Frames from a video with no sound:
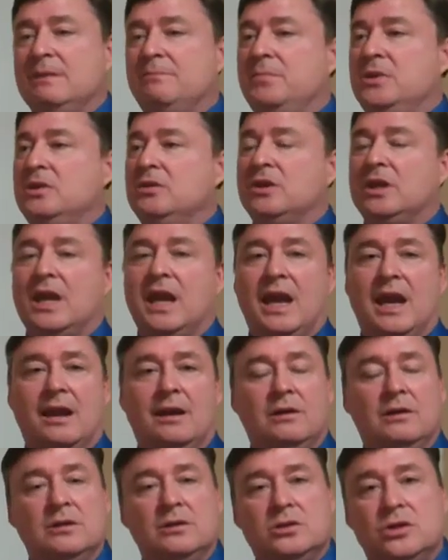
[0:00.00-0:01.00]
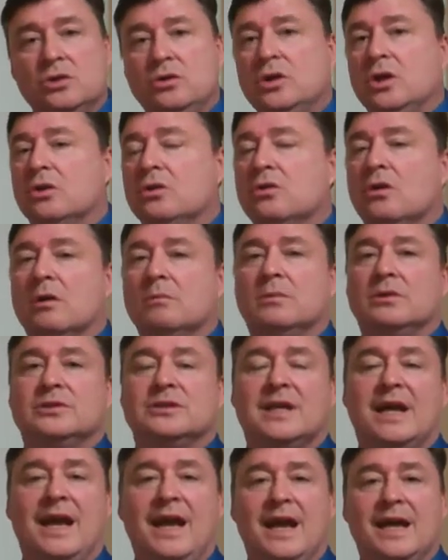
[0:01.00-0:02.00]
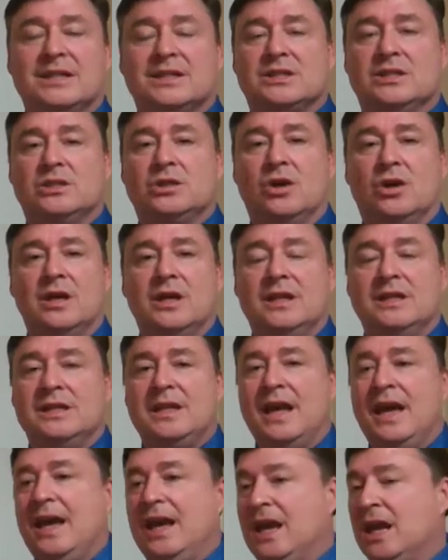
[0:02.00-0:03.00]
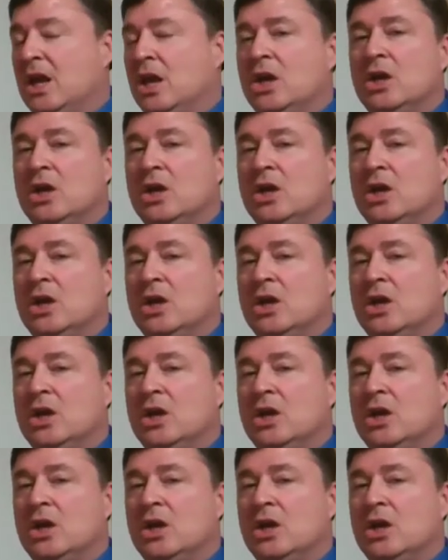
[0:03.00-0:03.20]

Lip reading: You can't do your normal tasks during the day.